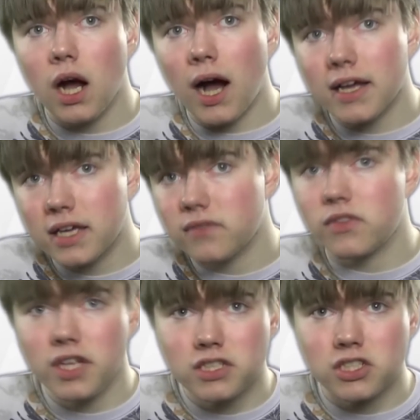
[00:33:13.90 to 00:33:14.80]
I
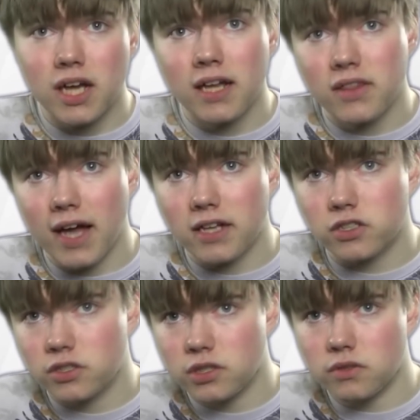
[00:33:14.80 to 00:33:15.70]
give this and
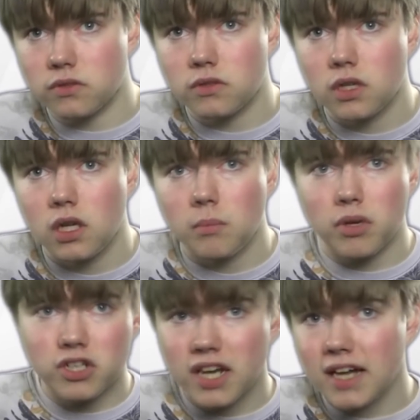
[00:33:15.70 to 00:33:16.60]
that to you.
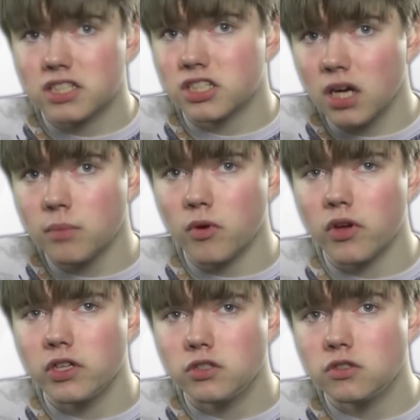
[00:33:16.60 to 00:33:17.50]
But to connect
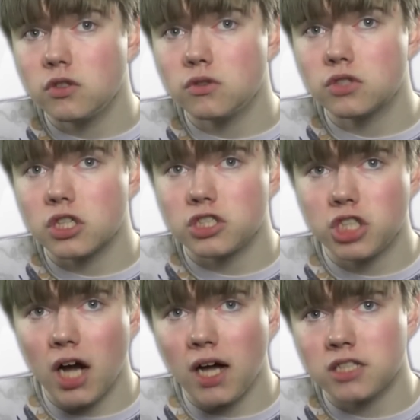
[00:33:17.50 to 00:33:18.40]
celebrity, you use
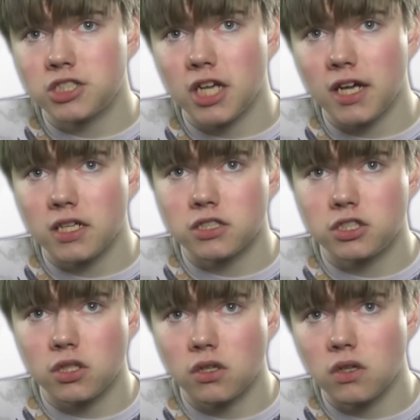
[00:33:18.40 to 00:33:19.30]
ja, je,
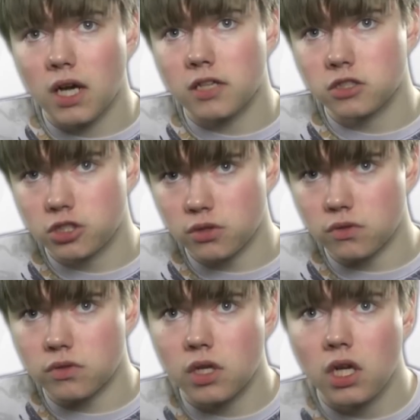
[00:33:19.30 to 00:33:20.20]
jo, and
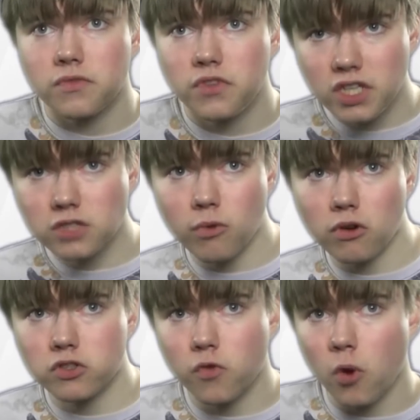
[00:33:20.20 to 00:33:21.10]
ju. These
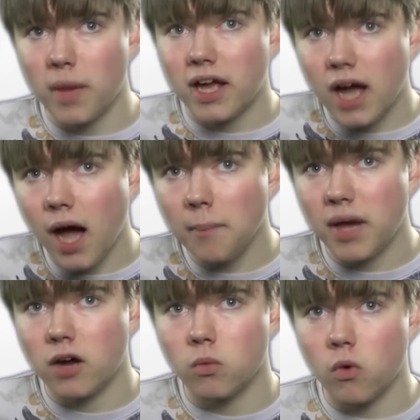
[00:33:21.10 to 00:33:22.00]
words form a
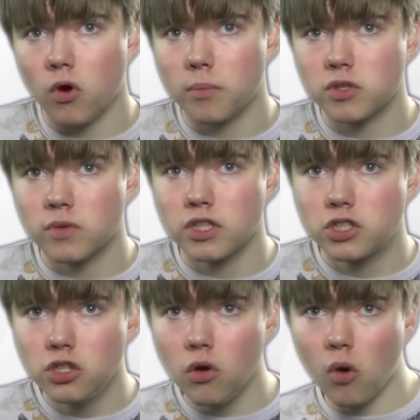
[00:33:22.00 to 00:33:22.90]
compound word
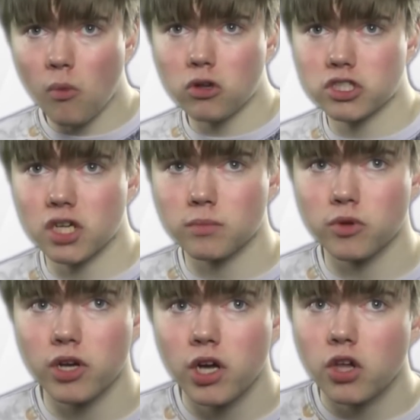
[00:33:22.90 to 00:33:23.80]
between 2 or more
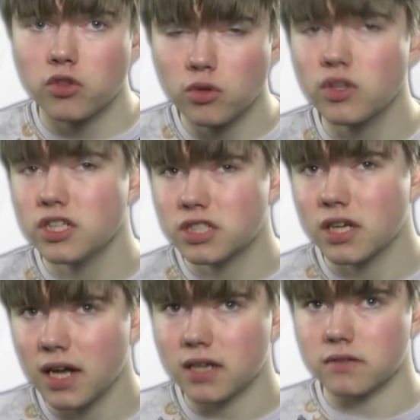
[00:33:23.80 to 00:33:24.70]
celebrity through these
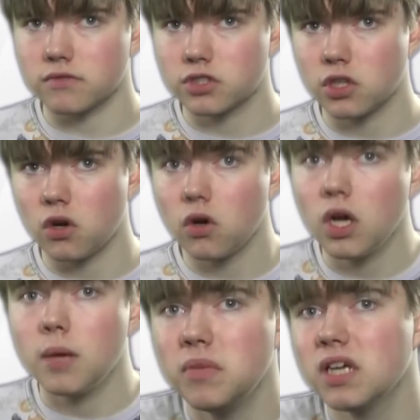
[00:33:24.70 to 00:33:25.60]
connectives. So,
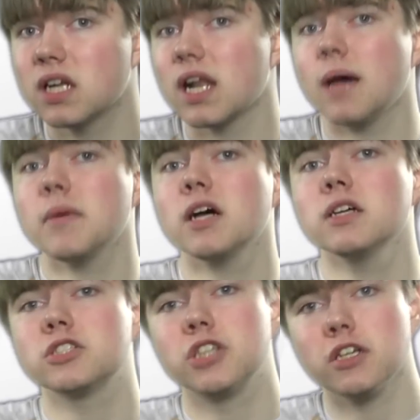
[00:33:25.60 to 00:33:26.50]
mi
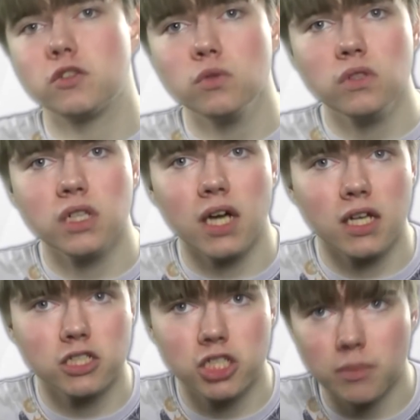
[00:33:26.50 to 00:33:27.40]
klama, je
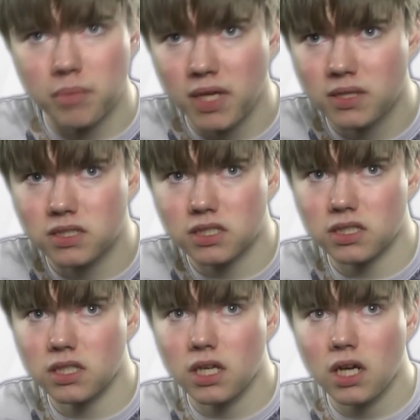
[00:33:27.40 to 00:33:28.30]
dunda, je pensi.